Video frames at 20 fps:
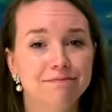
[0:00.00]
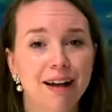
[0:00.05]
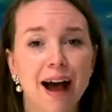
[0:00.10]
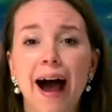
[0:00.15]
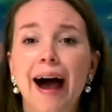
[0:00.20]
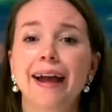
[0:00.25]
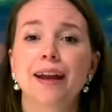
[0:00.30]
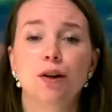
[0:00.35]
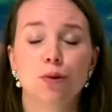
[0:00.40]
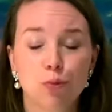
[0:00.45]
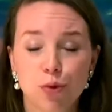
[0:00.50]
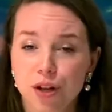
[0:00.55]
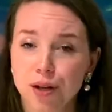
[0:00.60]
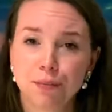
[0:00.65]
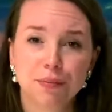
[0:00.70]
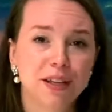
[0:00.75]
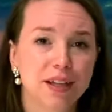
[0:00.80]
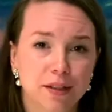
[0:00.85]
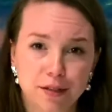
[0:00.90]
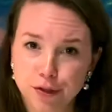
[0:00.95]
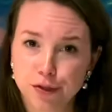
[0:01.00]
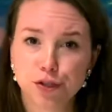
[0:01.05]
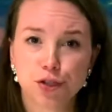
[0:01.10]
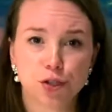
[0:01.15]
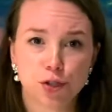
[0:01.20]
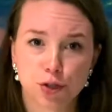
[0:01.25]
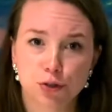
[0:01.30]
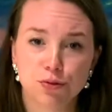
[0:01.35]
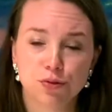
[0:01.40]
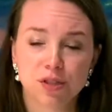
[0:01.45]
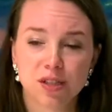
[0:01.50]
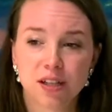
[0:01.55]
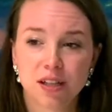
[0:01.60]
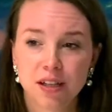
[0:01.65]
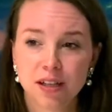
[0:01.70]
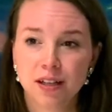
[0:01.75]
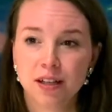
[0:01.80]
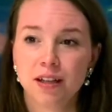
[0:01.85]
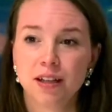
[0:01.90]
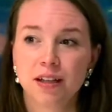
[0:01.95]
I don't want to be in your shoes.
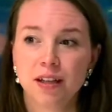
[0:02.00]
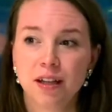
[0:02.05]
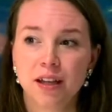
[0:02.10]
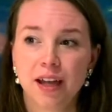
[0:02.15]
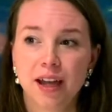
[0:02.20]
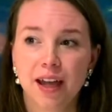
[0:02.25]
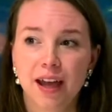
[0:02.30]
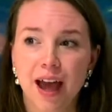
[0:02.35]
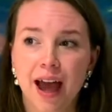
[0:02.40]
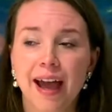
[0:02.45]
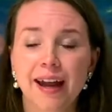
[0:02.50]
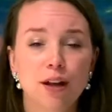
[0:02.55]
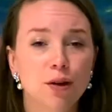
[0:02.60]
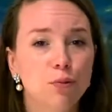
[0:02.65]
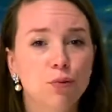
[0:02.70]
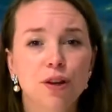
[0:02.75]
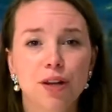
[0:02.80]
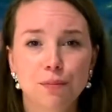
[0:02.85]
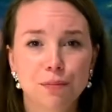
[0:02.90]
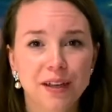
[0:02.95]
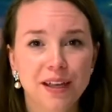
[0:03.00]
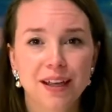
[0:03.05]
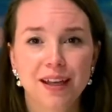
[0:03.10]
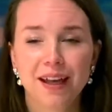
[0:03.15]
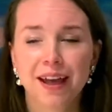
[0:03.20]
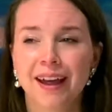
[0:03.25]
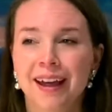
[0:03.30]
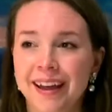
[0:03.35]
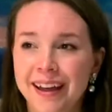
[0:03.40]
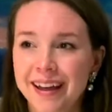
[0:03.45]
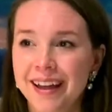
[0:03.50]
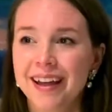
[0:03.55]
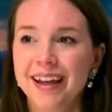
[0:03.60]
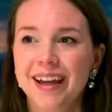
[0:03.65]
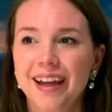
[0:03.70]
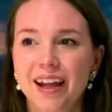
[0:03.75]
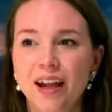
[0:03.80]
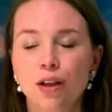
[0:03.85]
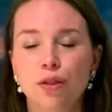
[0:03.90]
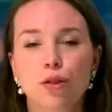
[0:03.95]
I don't want to be
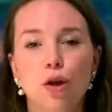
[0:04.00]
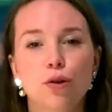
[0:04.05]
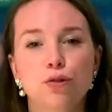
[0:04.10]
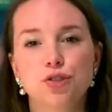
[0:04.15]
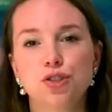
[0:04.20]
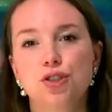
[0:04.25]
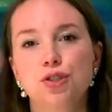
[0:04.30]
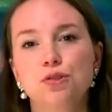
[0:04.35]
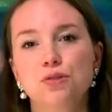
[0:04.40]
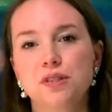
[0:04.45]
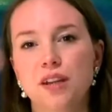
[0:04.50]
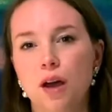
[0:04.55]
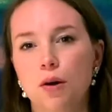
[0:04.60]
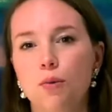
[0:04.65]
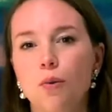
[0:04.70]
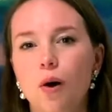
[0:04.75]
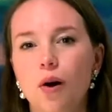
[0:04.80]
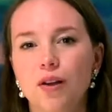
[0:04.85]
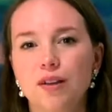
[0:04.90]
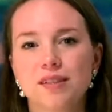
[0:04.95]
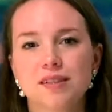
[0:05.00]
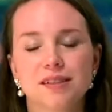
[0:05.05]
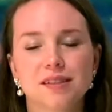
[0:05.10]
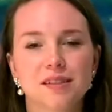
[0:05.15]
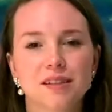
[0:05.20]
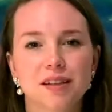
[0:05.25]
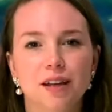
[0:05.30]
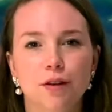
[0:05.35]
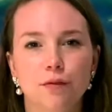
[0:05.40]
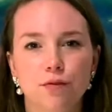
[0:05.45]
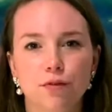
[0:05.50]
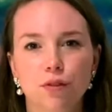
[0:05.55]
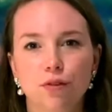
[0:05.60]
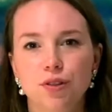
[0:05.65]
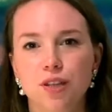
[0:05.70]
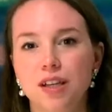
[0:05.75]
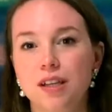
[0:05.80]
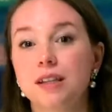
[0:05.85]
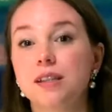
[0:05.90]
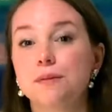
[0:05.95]
in those shoes I was a few
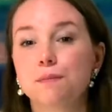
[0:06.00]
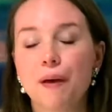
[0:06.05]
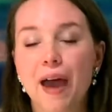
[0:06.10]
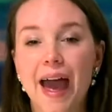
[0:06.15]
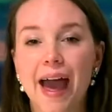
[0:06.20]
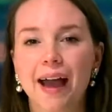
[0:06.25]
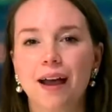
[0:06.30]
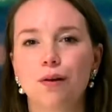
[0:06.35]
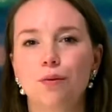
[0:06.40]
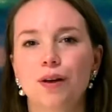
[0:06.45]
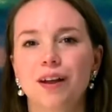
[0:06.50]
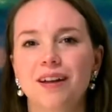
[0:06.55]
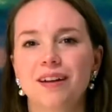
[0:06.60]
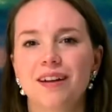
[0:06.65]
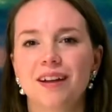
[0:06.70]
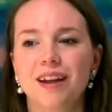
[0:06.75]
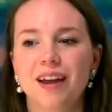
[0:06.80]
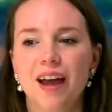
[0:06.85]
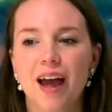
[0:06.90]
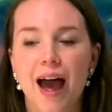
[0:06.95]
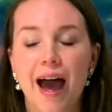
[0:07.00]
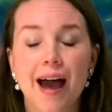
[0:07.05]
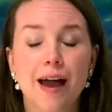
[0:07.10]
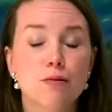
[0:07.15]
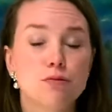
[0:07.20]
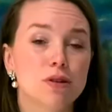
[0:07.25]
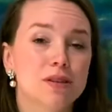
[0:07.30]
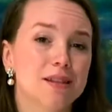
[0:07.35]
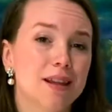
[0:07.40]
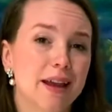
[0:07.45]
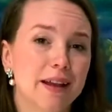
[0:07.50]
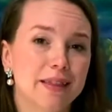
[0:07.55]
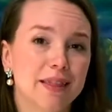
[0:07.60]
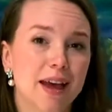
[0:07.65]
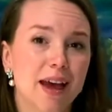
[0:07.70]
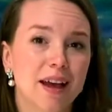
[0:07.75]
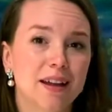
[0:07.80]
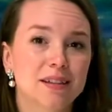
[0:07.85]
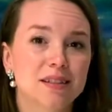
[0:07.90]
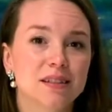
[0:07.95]
years back when I was like
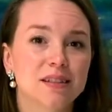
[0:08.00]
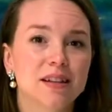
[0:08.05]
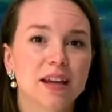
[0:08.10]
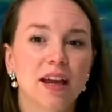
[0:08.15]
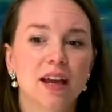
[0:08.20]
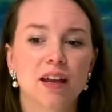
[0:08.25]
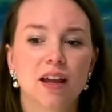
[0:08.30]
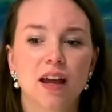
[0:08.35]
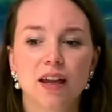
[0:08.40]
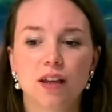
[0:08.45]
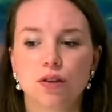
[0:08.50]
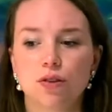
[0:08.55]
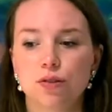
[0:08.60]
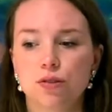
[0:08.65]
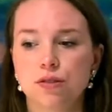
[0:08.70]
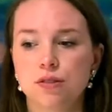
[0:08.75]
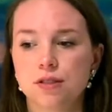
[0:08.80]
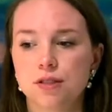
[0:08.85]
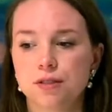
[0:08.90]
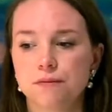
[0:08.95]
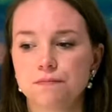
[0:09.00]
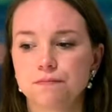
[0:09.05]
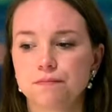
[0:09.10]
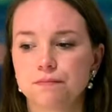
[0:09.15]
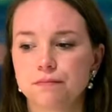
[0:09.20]
that, and I couldn't